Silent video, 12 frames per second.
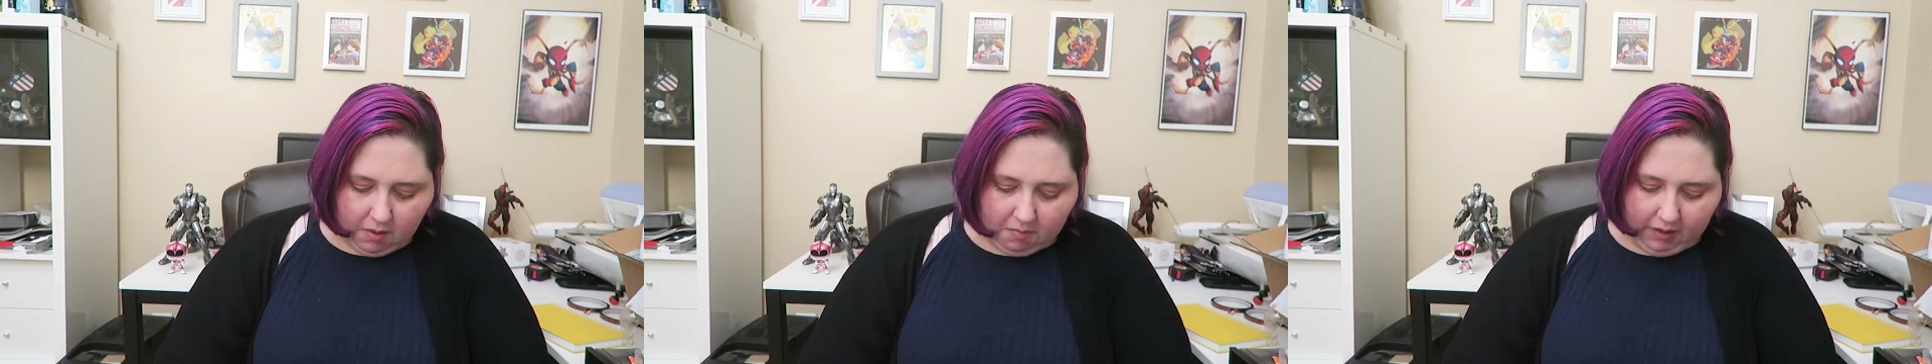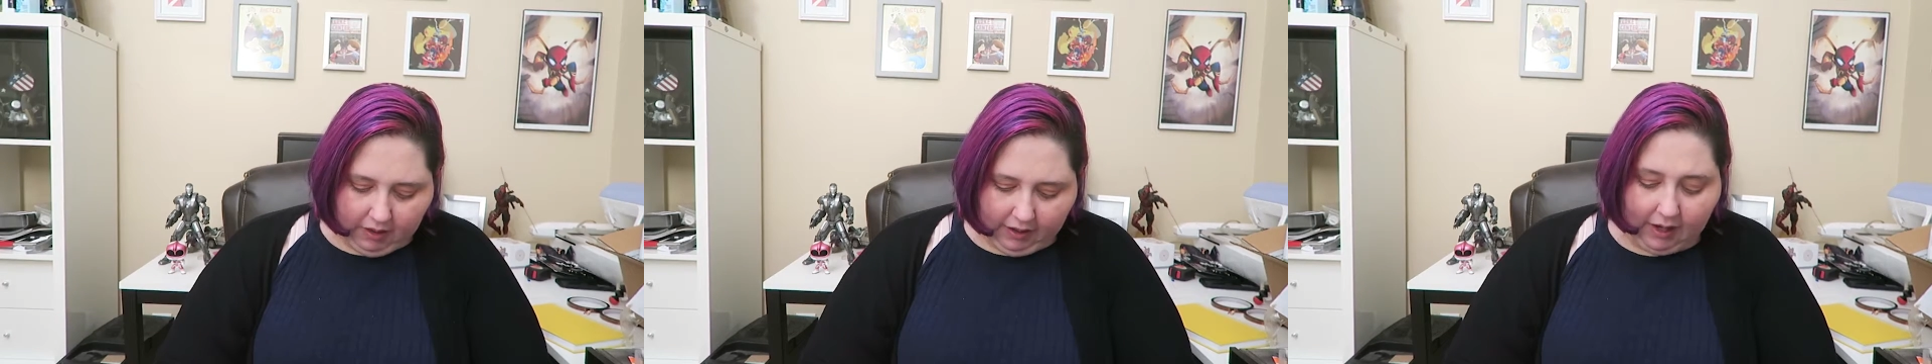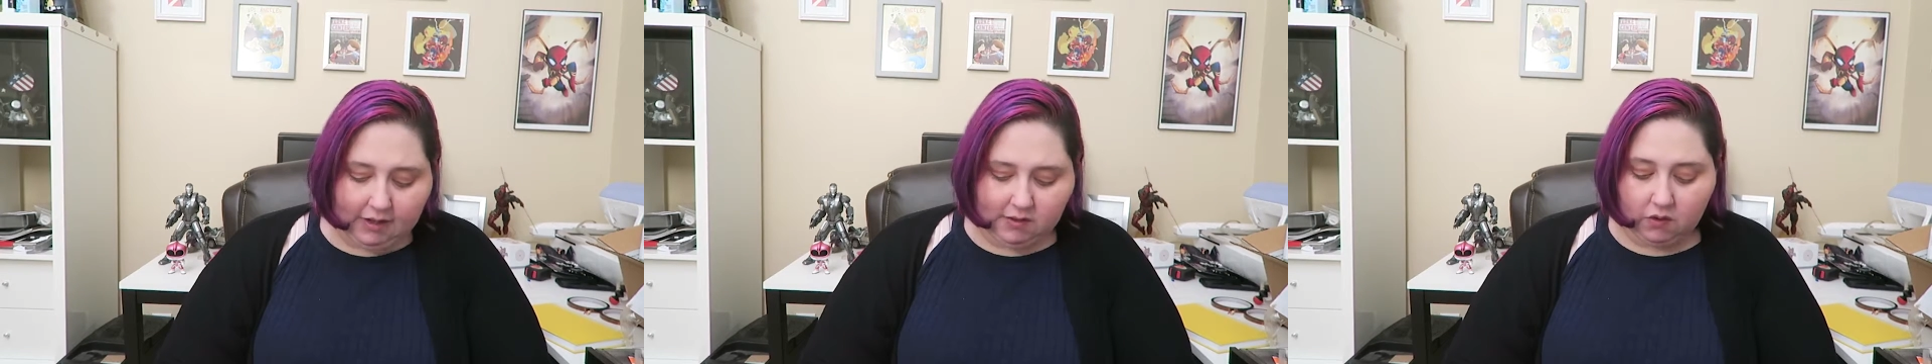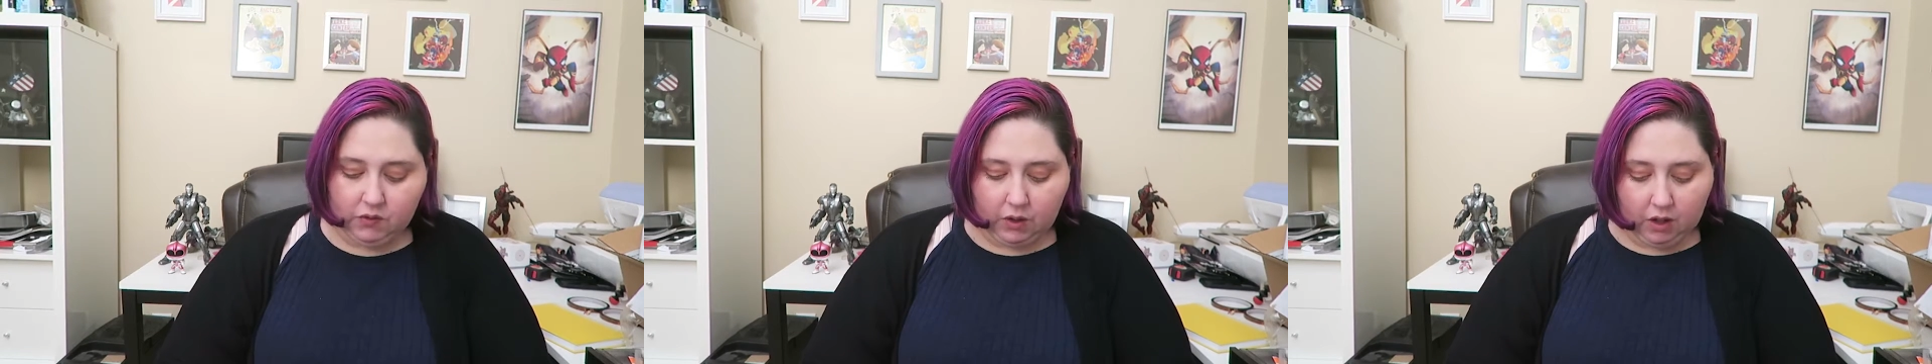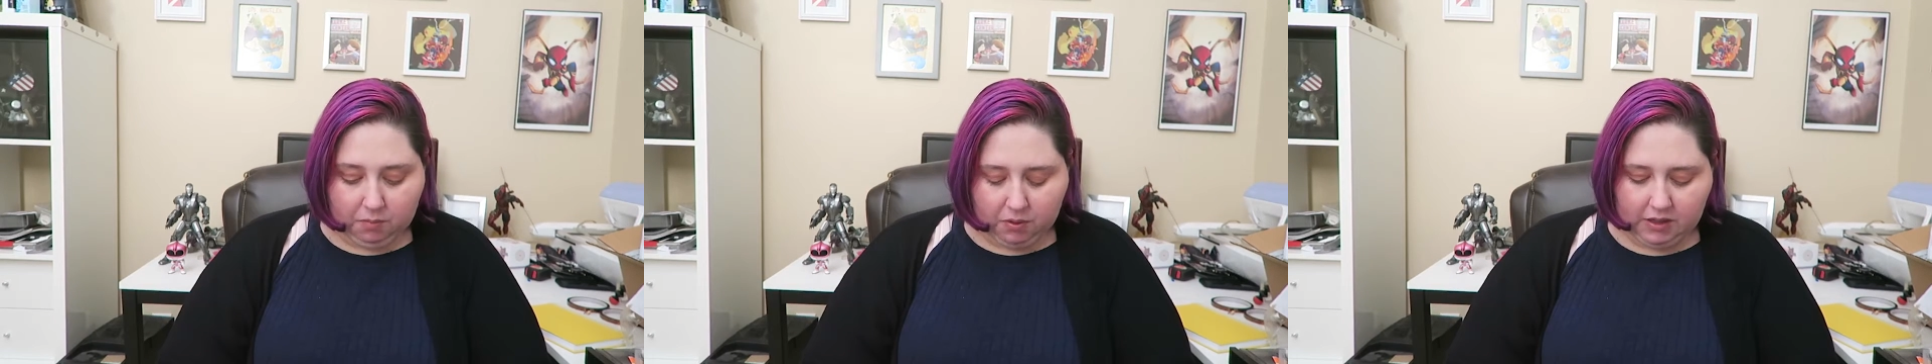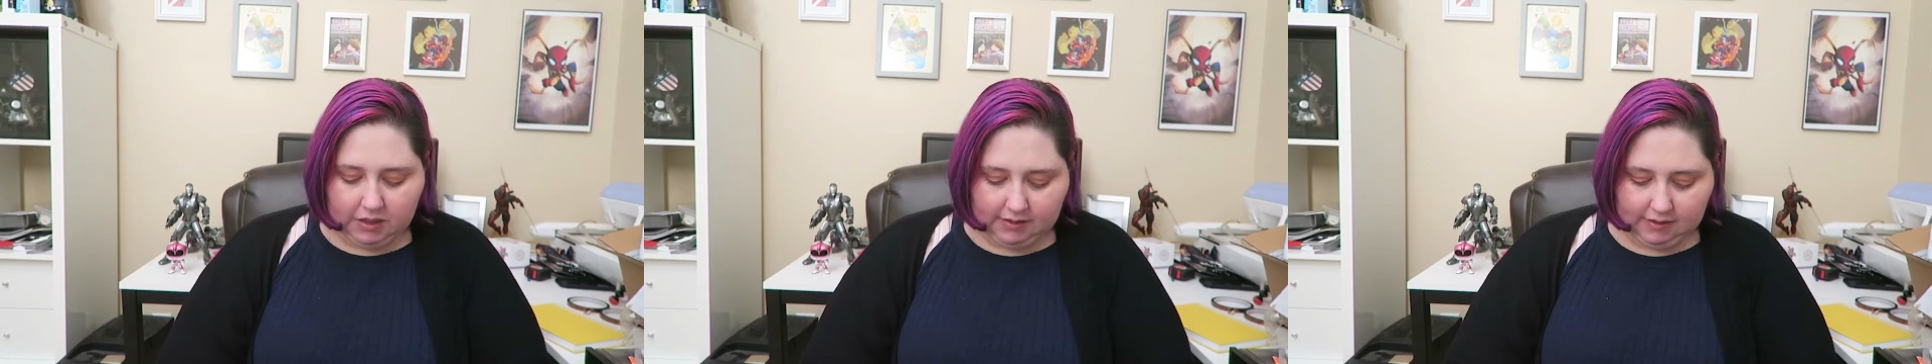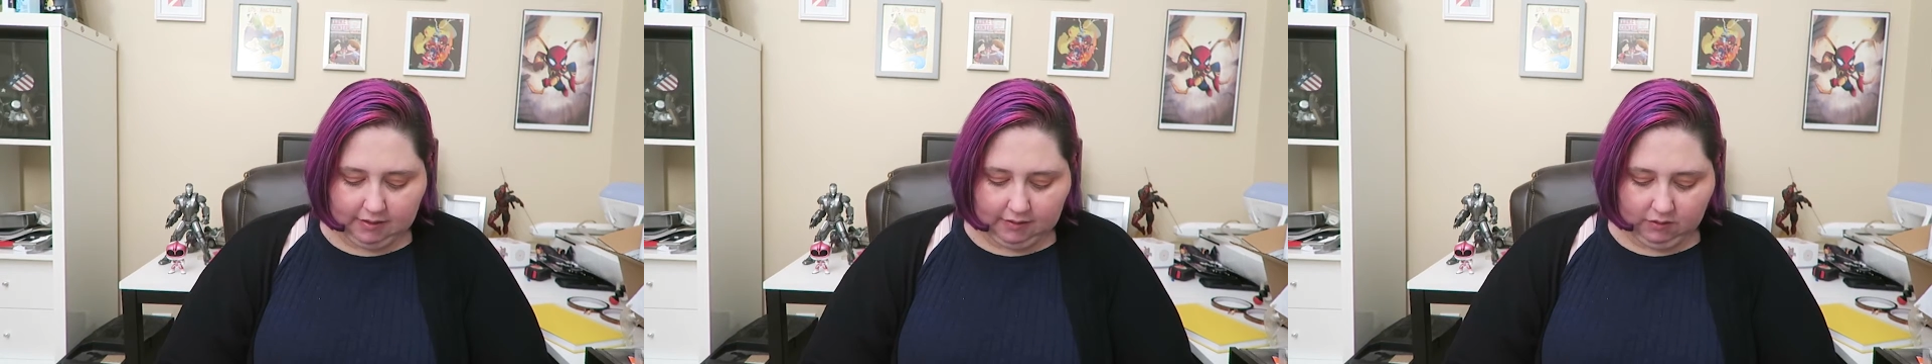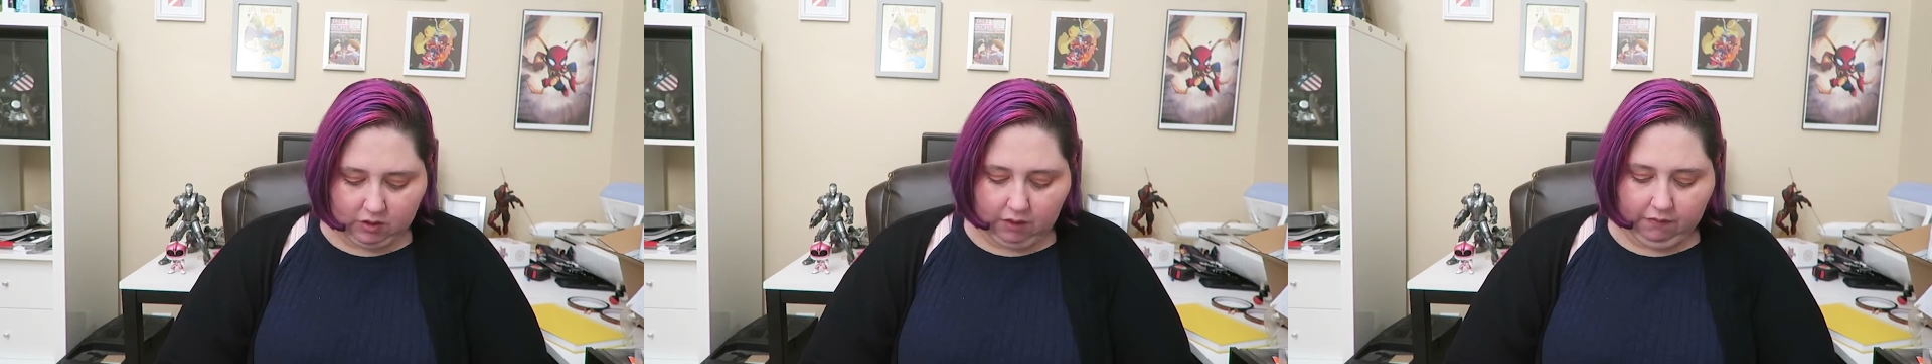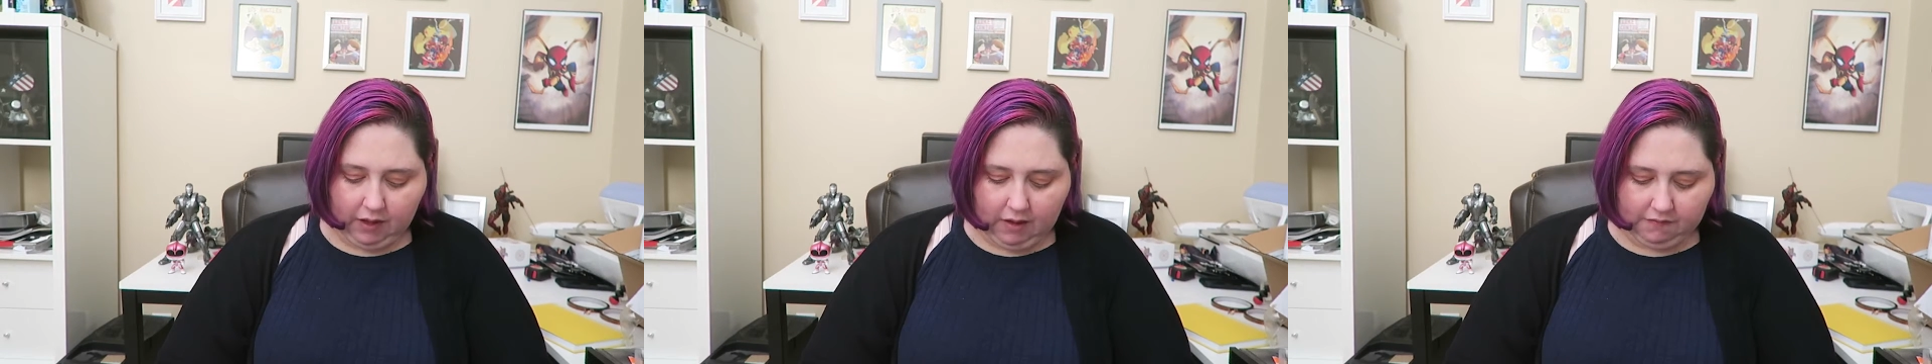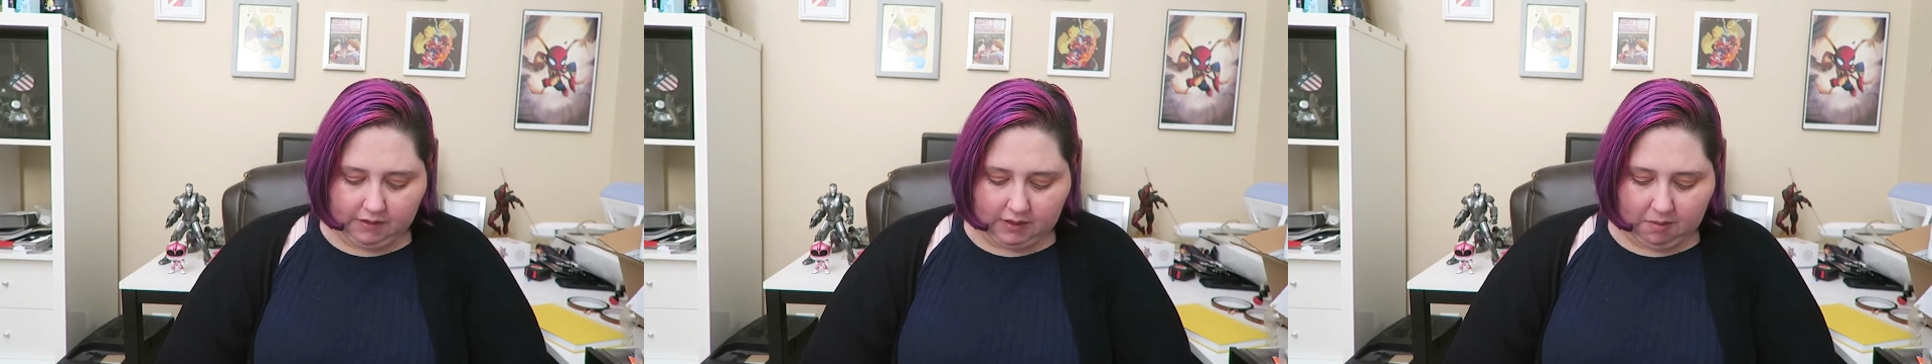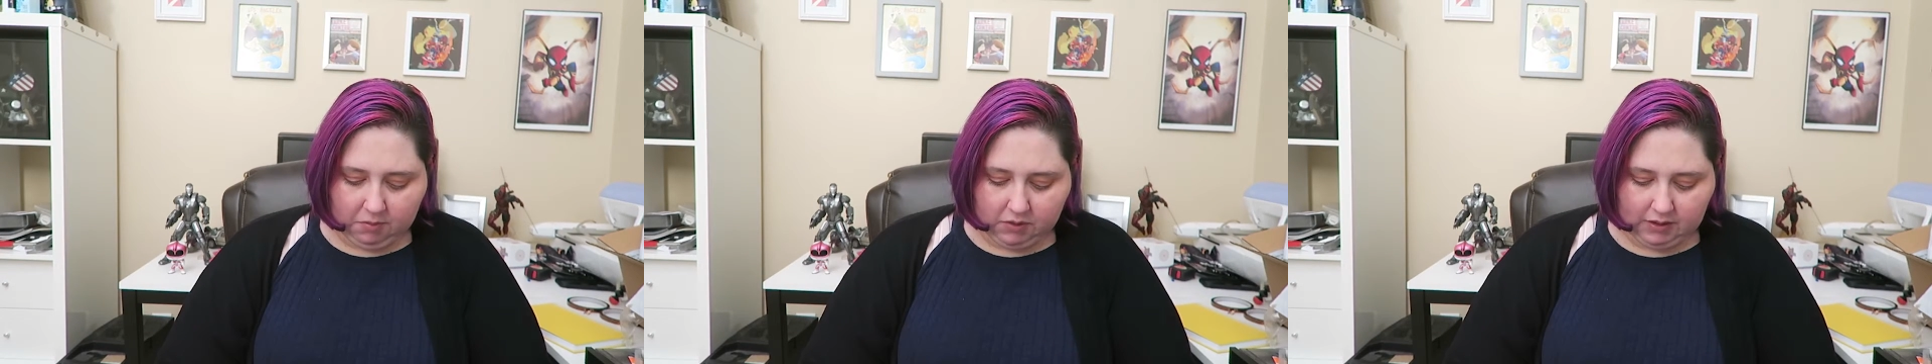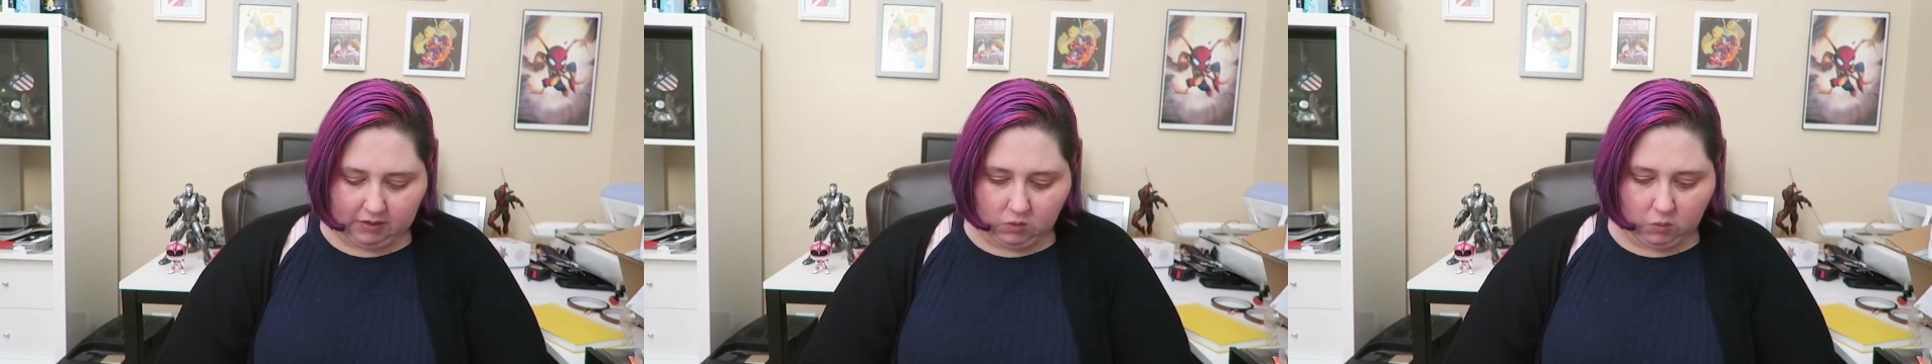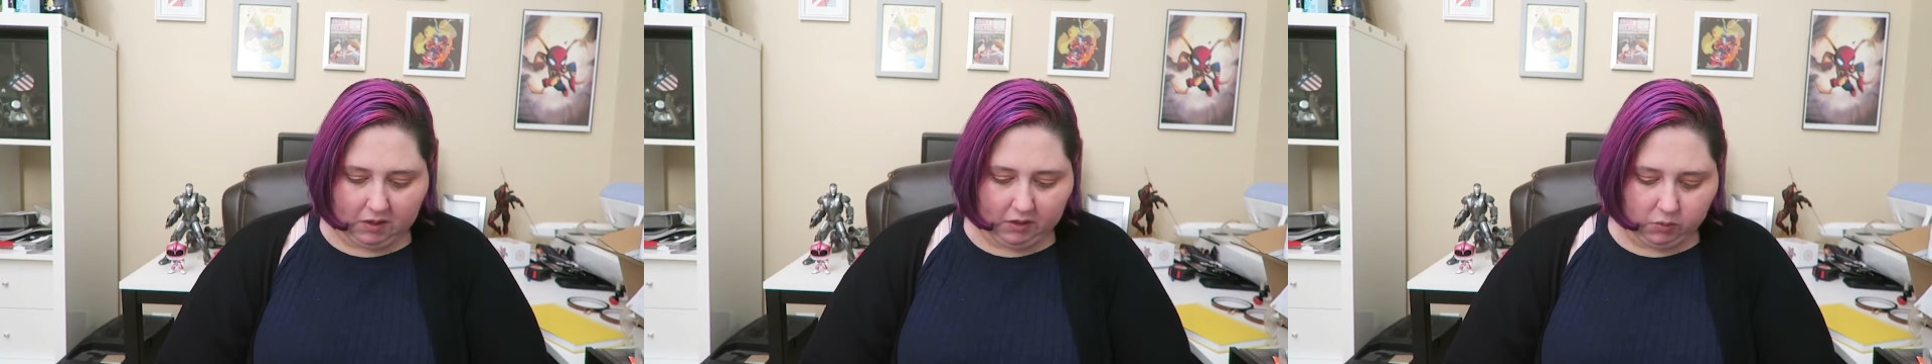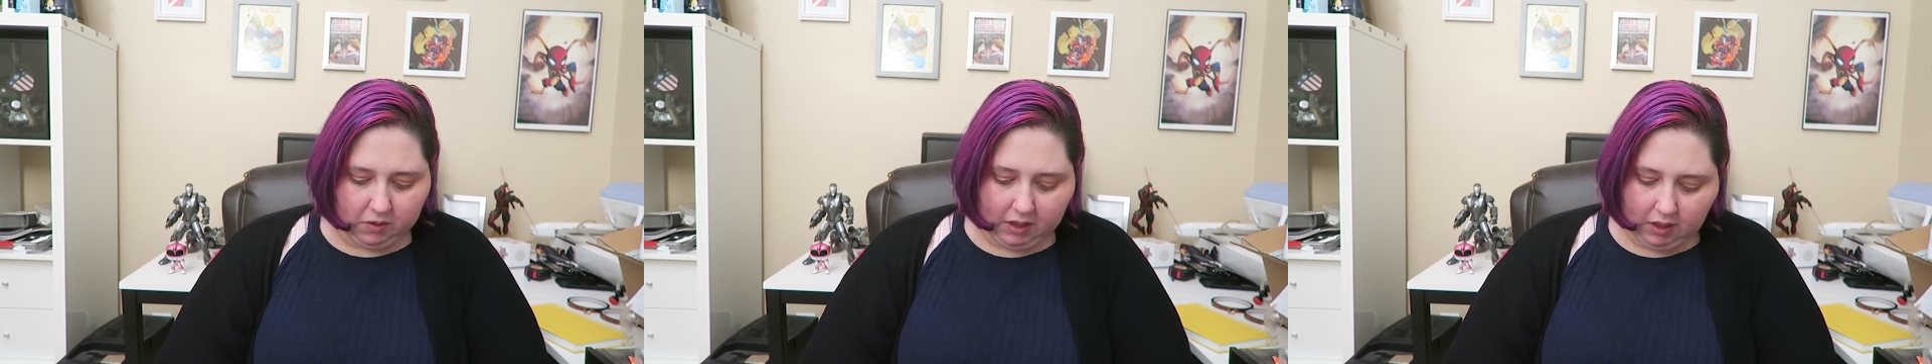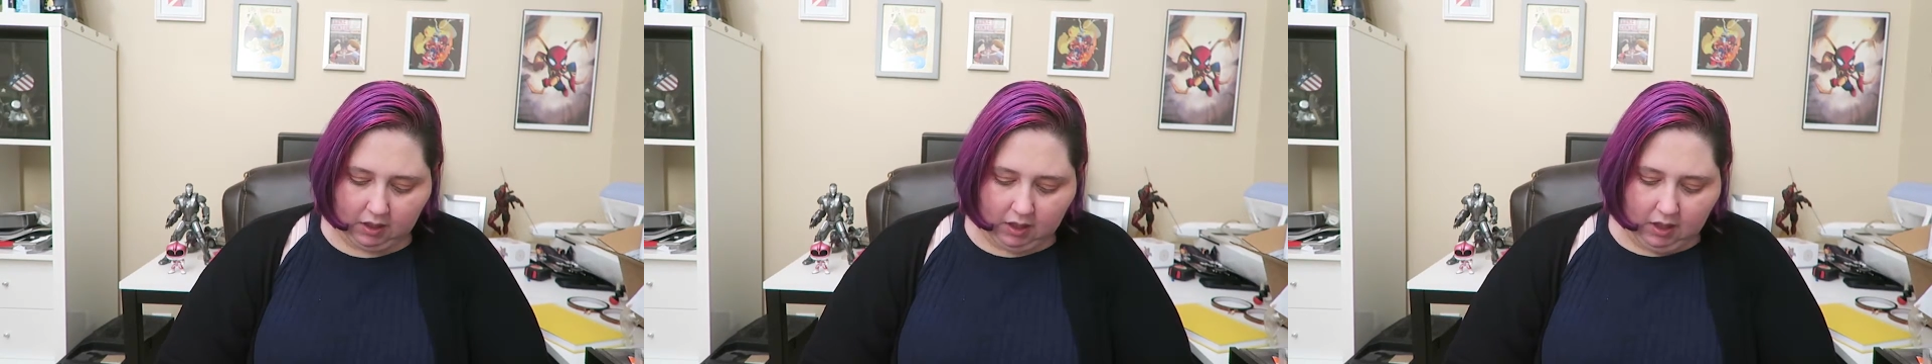And it's also got a pretty decent shelf life, December 6, 2020.